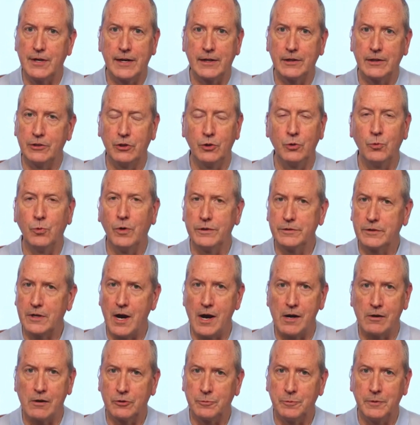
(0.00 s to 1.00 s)
I could do what
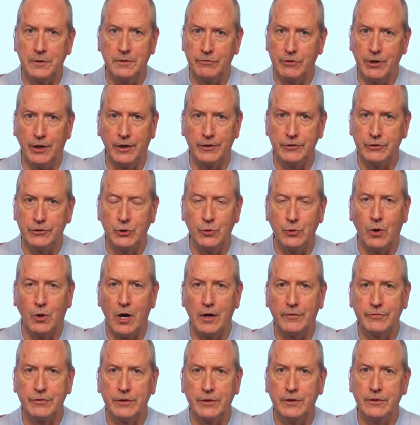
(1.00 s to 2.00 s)
congressmen have done too
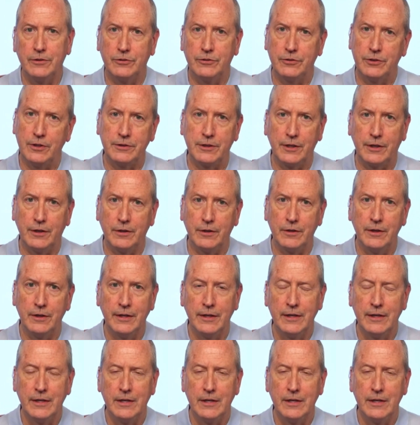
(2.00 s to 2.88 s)
often and sit there